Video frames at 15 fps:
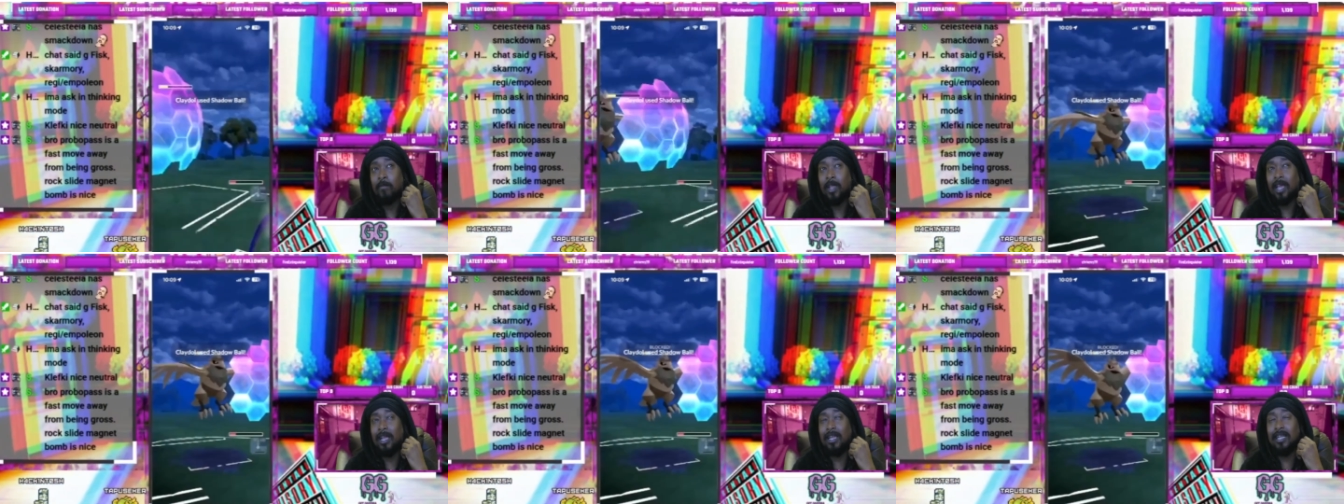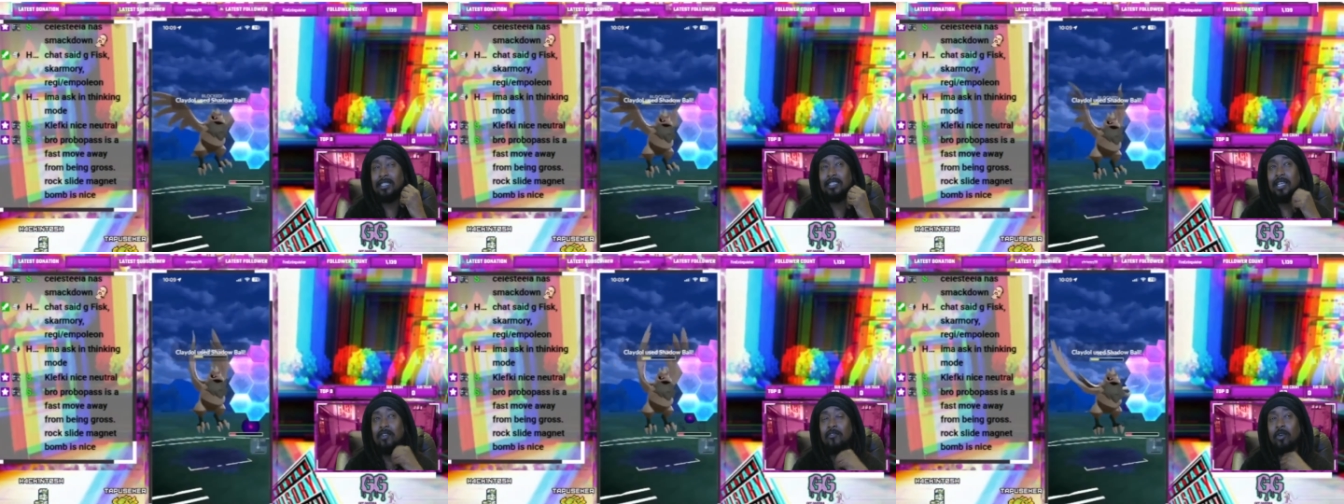And
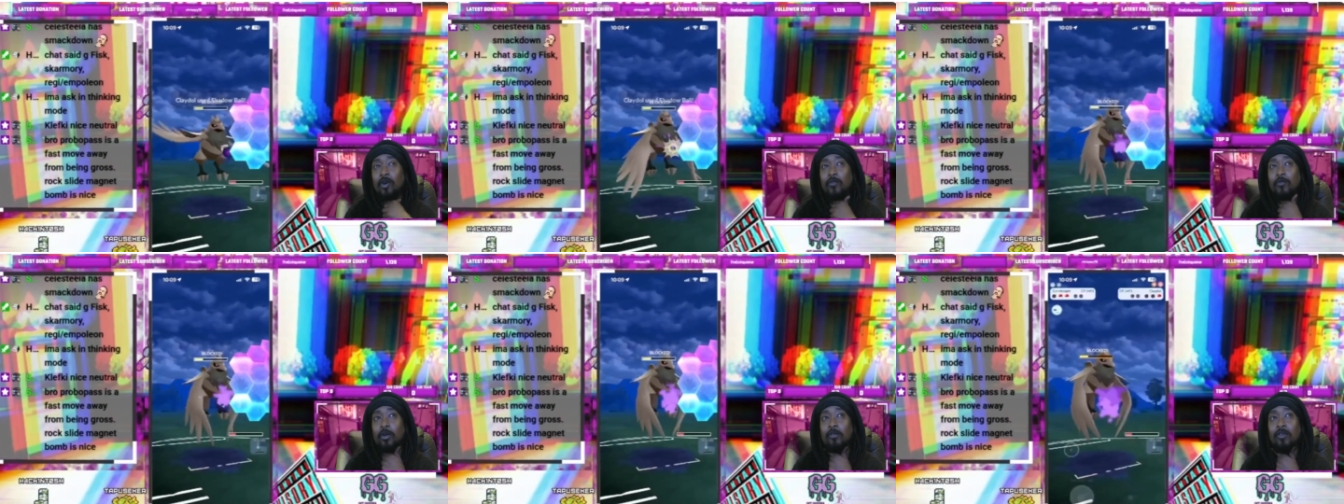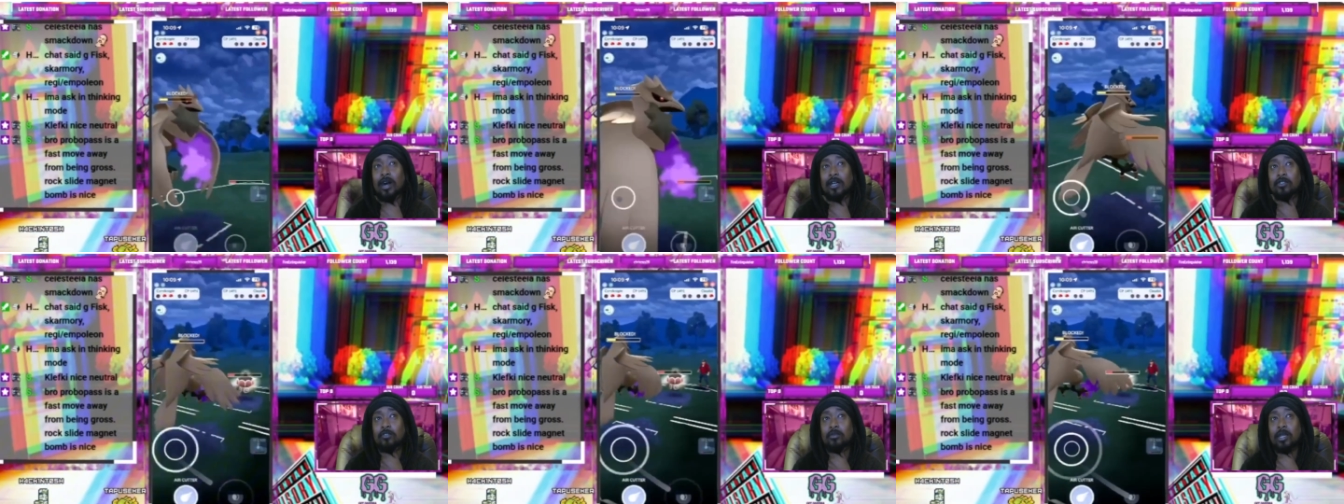instead of going for a
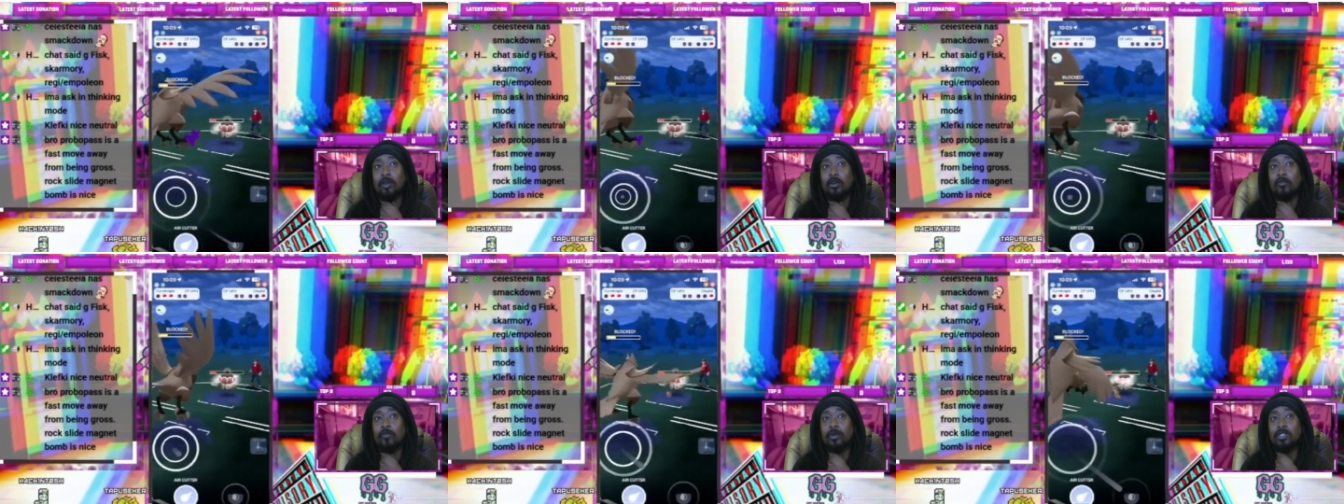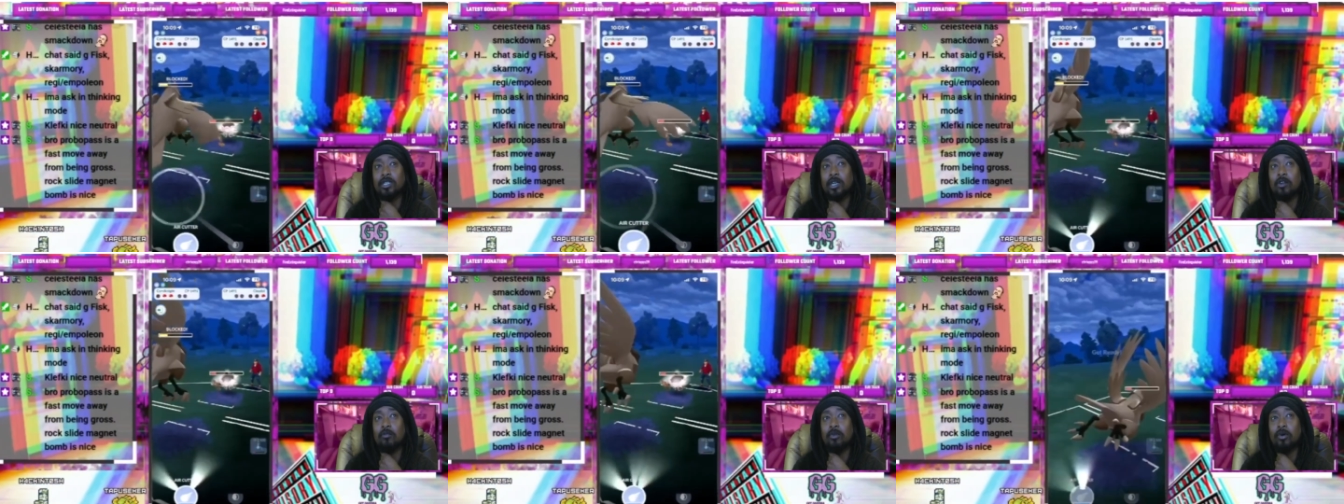Rock Tomb, they go for a
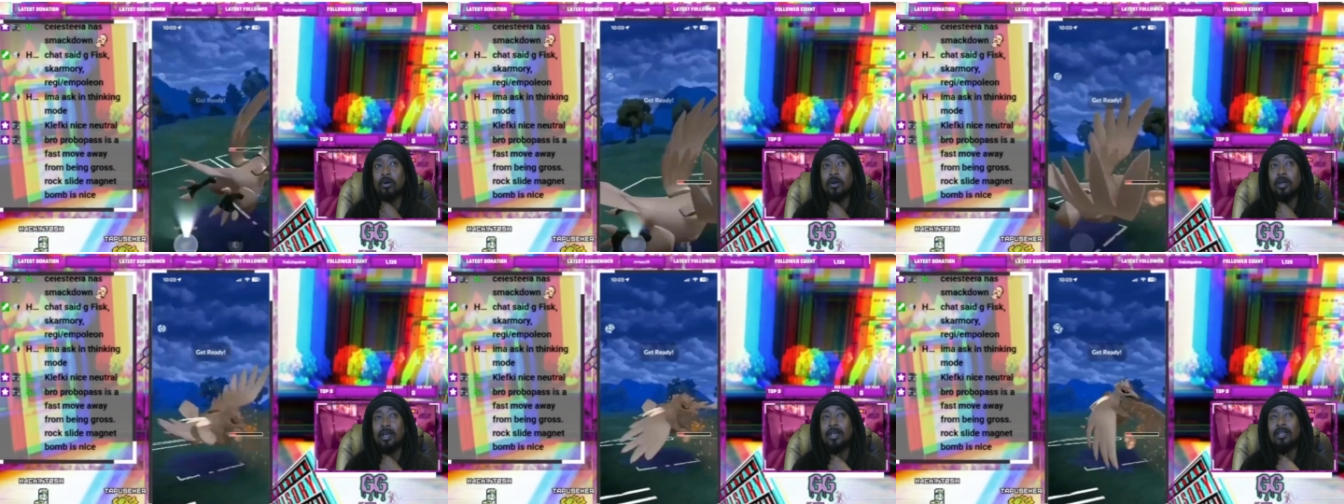Shadow Ball.